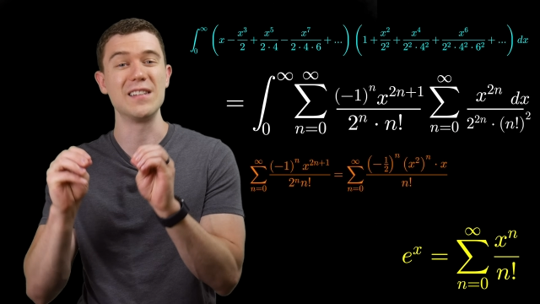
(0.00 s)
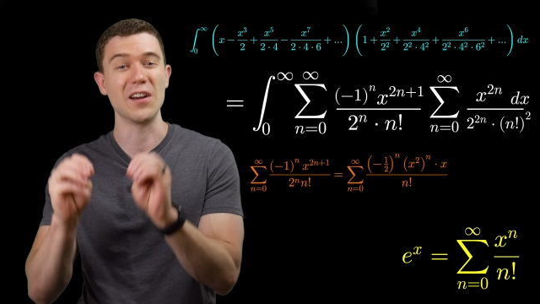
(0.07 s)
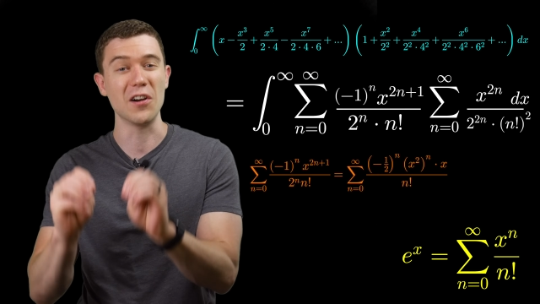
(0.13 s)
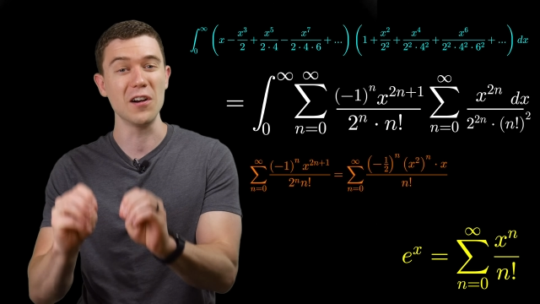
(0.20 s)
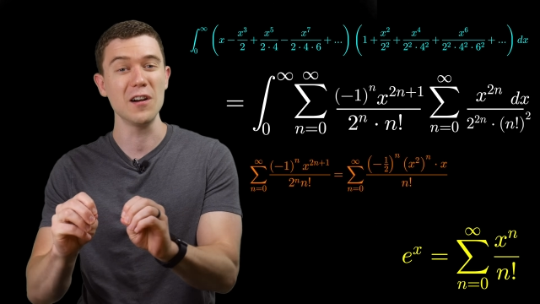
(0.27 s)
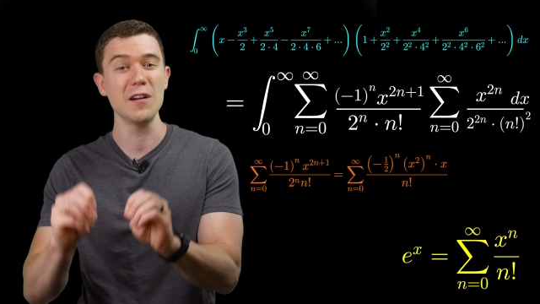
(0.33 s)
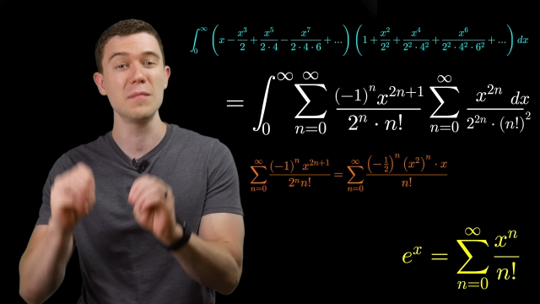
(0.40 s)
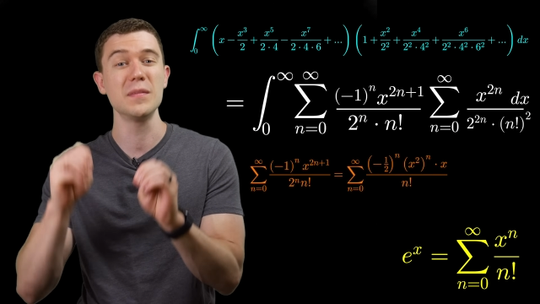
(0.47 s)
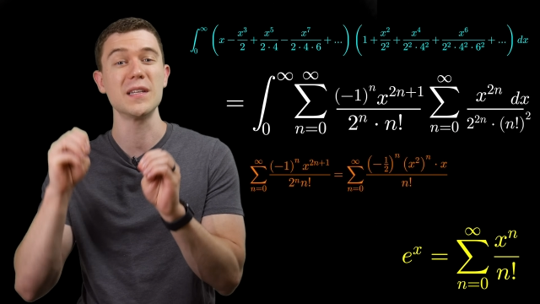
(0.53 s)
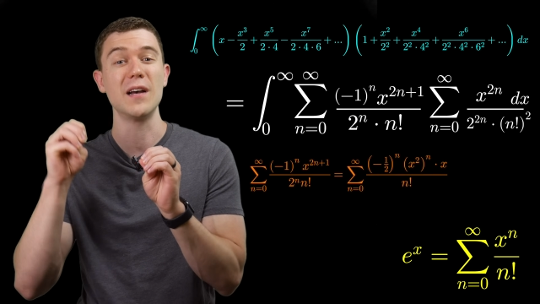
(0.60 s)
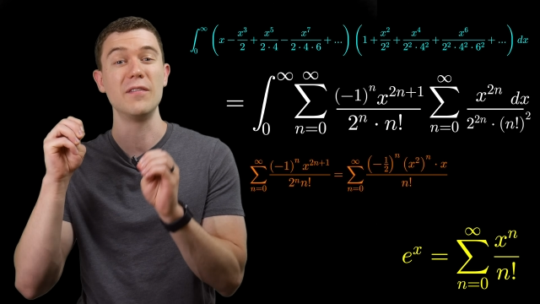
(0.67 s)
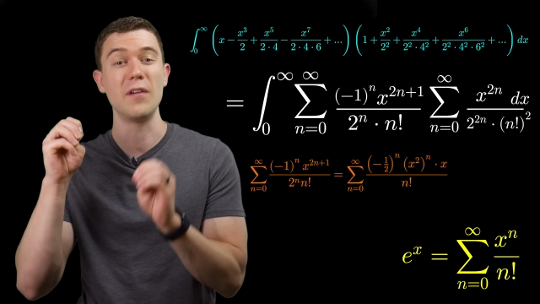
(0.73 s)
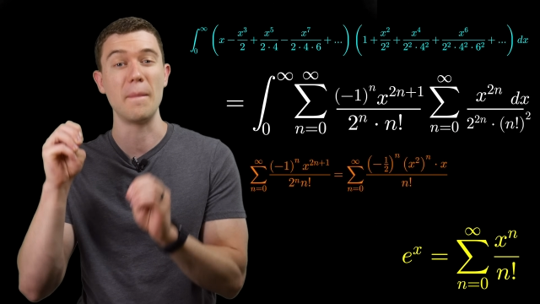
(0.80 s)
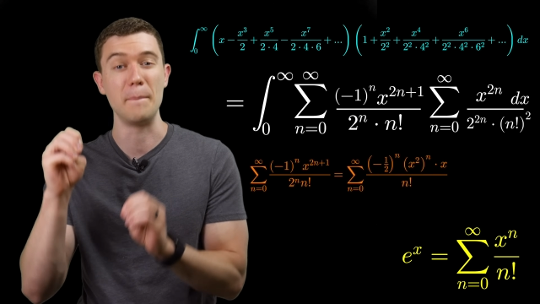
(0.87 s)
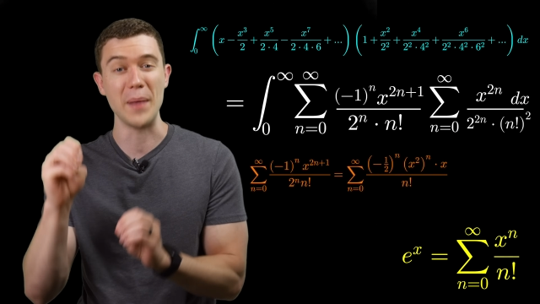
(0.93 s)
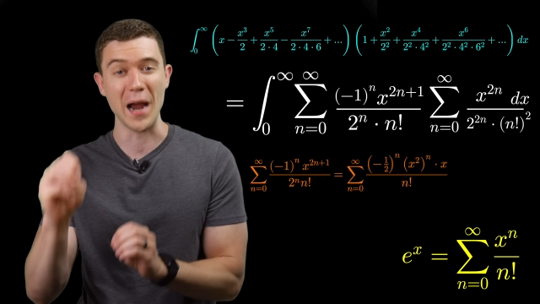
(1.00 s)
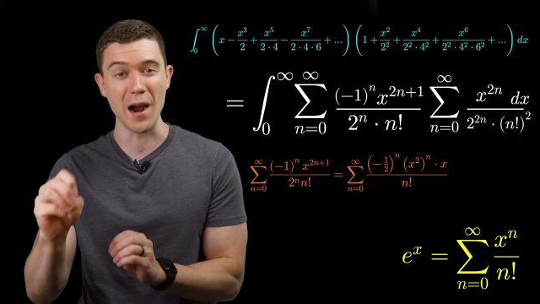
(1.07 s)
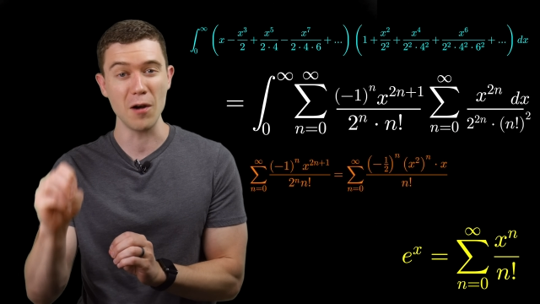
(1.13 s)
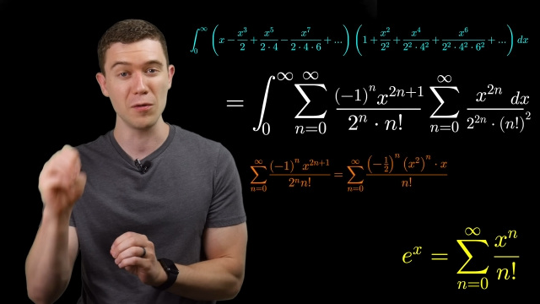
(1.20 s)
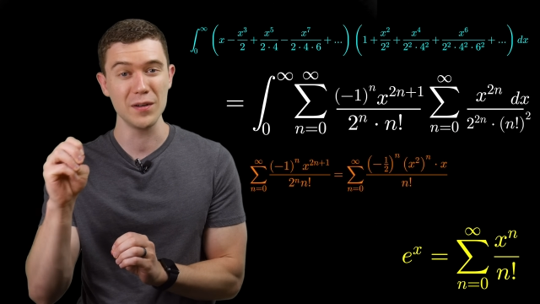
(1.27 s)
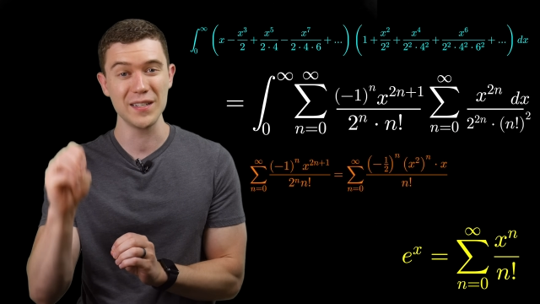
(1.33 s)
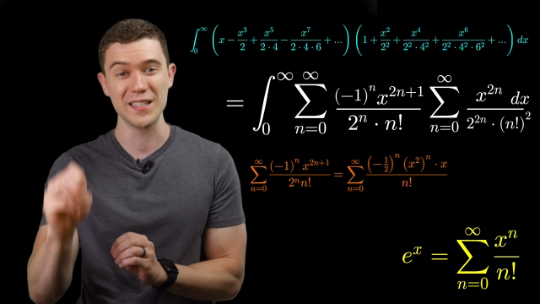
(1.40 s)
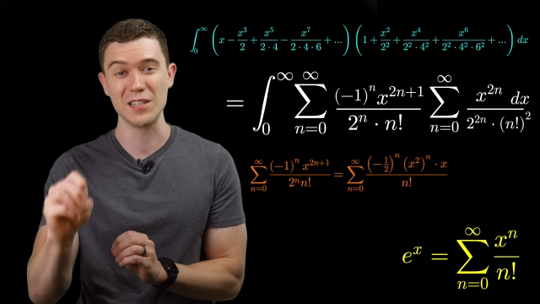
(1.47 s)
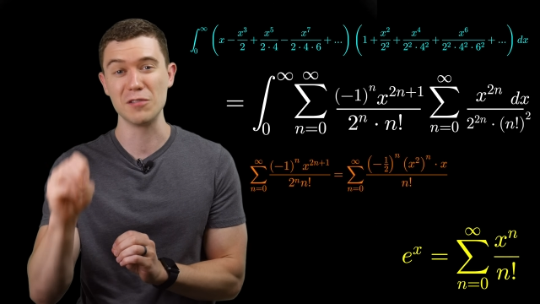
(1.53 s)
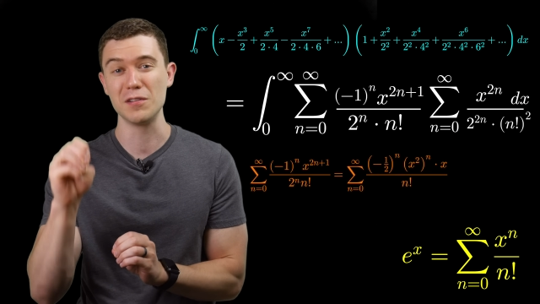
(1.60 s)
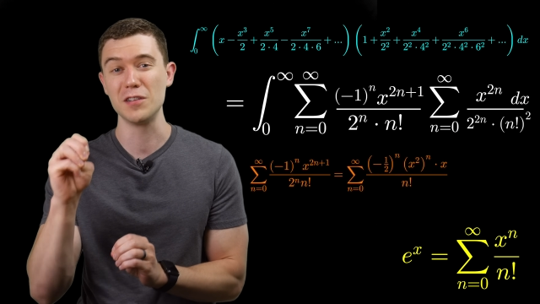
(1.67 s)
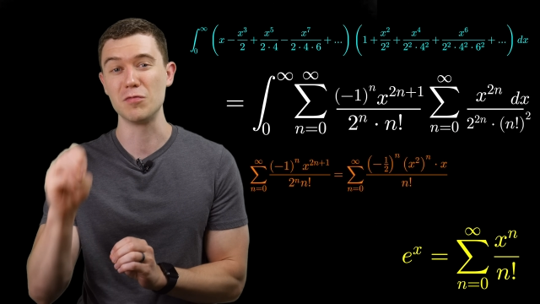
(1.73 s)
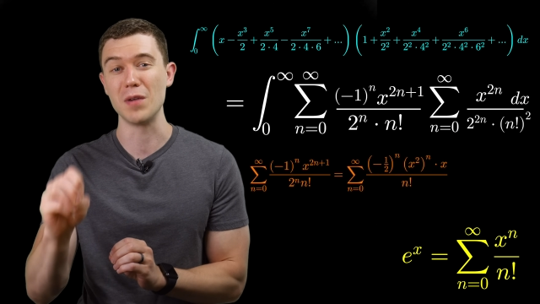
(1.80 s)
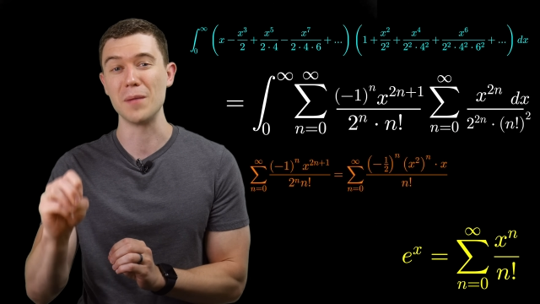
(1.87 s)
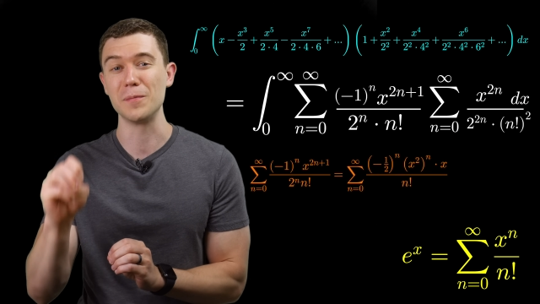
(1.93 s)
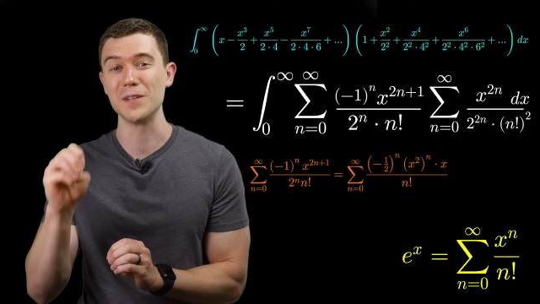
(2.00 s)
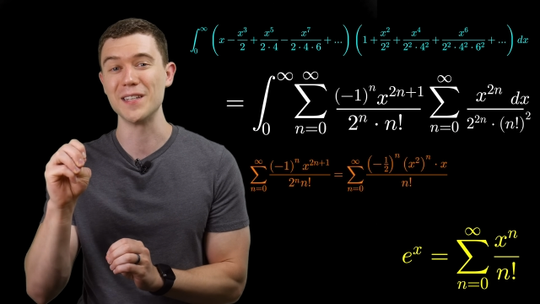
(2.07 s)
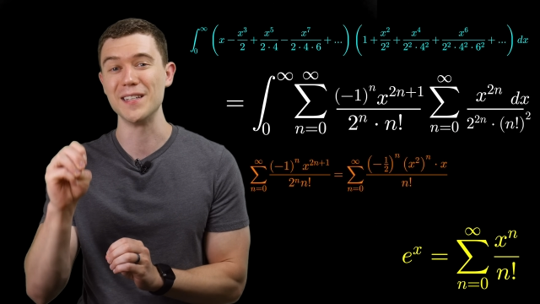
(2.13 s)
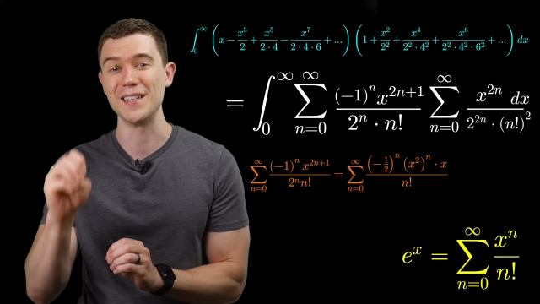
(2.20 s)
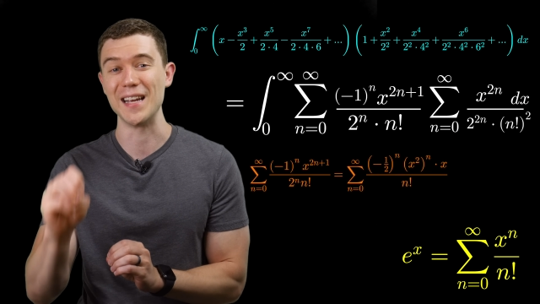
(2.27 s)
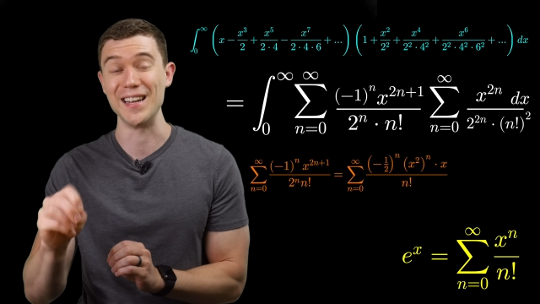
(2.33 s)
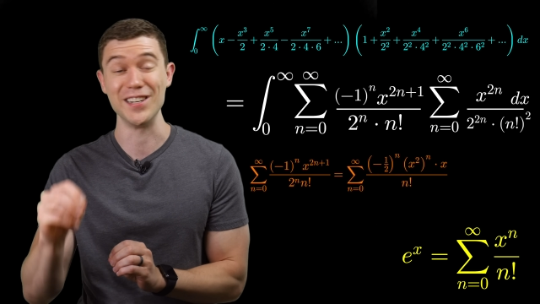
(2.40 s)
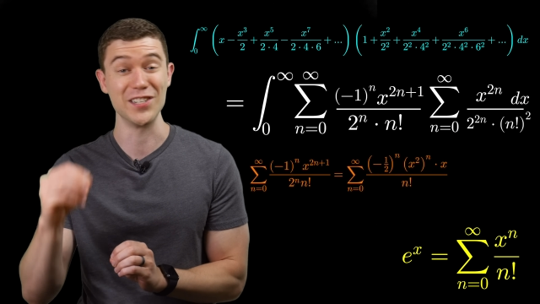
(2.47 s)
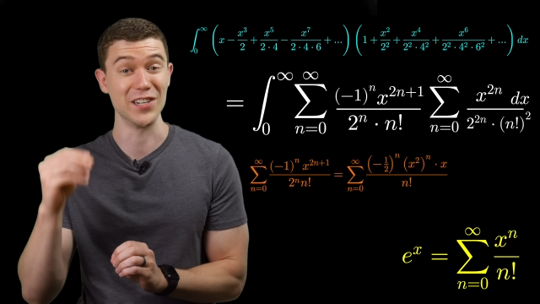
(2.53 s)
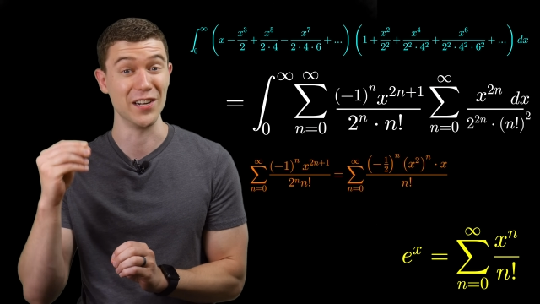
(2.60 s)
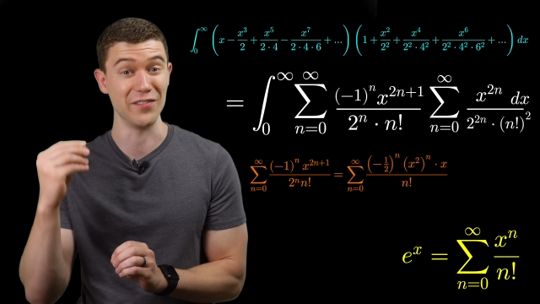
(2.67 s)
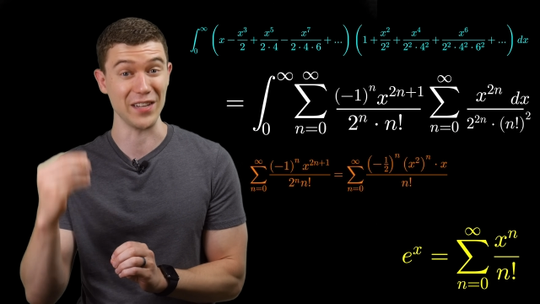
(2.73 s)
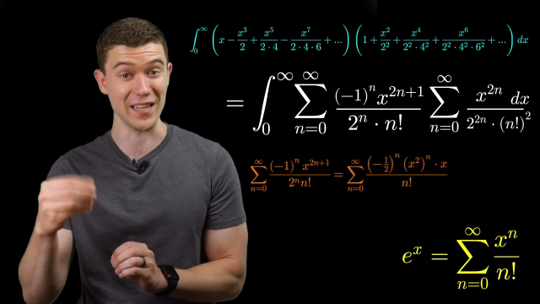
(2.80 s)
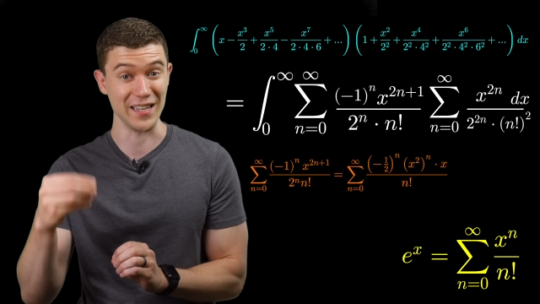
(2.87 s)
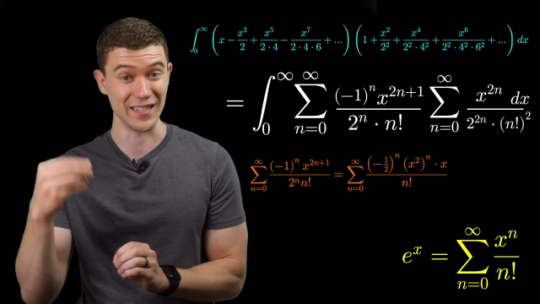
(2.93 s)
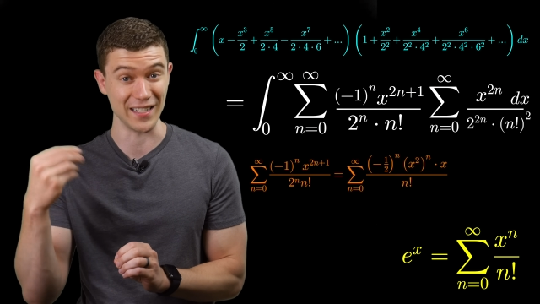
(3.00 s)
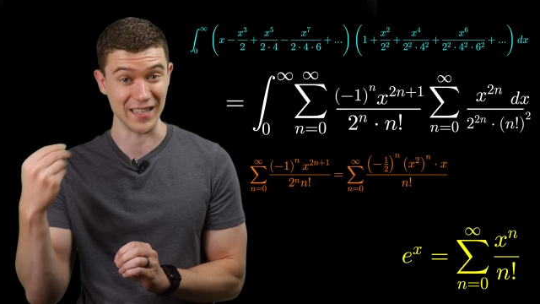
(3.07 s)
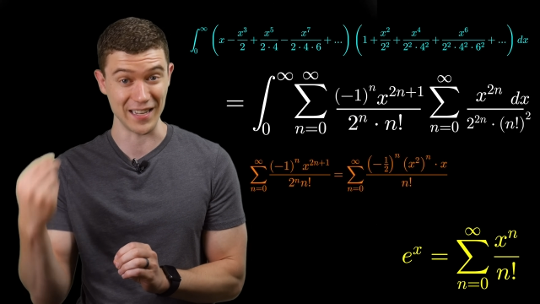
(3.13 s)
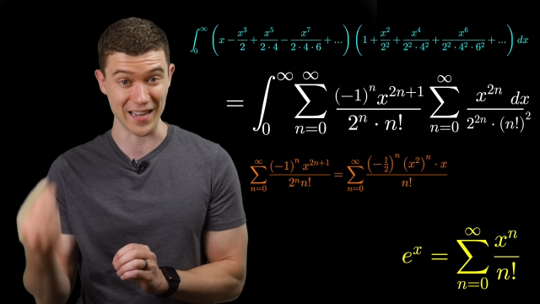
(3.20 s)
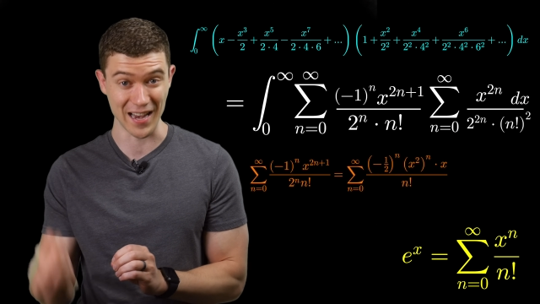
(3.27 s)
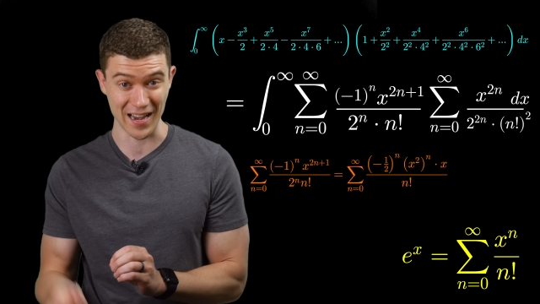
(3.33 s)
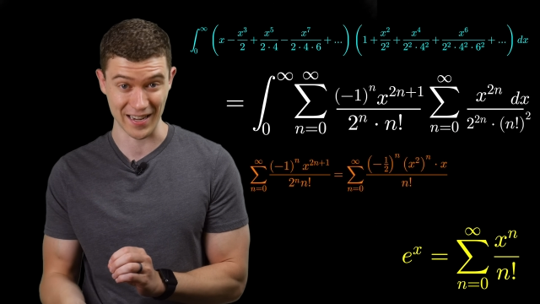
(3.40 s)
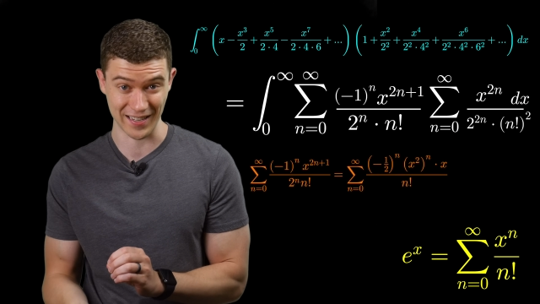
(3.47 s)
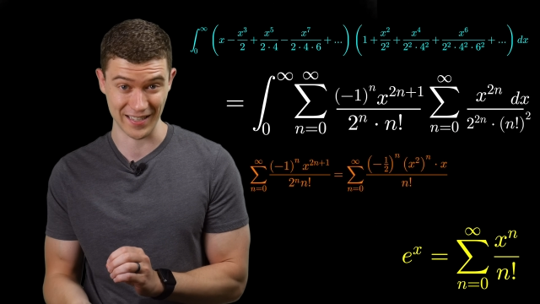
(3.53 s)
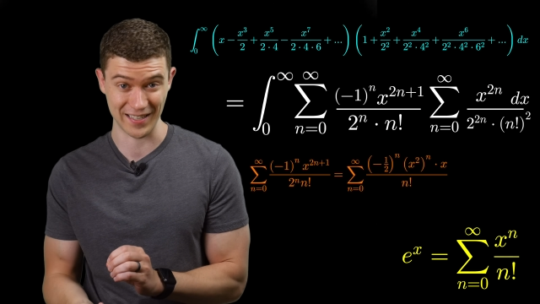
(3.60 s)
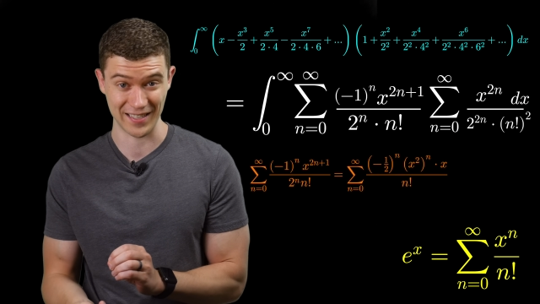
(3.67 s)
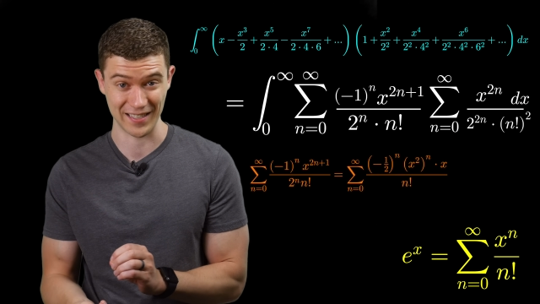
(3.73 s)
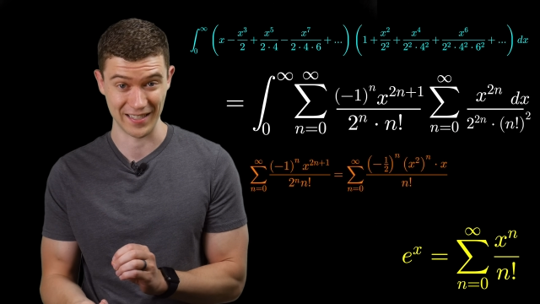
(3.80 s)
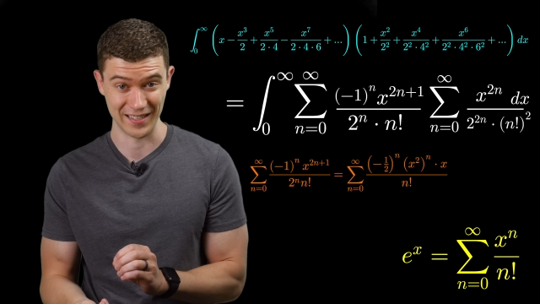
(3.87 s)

terms of a power series representation of e to the x.